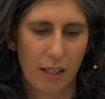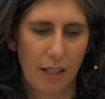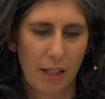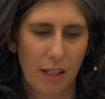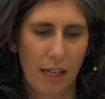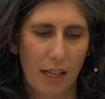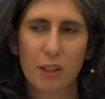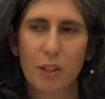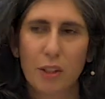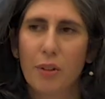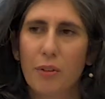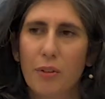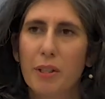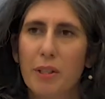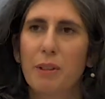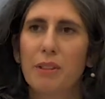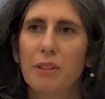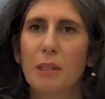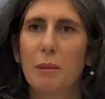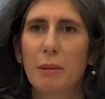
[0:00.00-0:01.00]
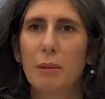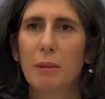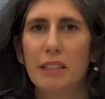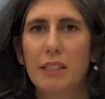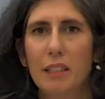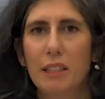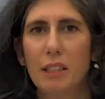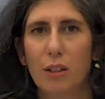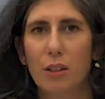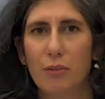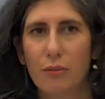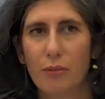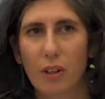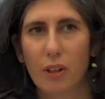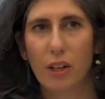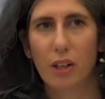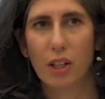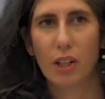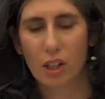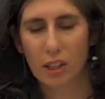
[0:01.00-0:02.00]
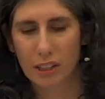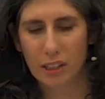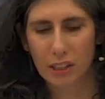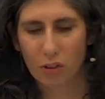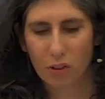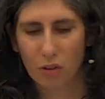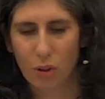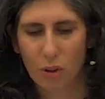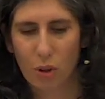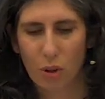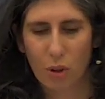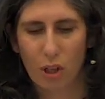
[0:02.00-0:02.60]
Under the responsibility of uh, college,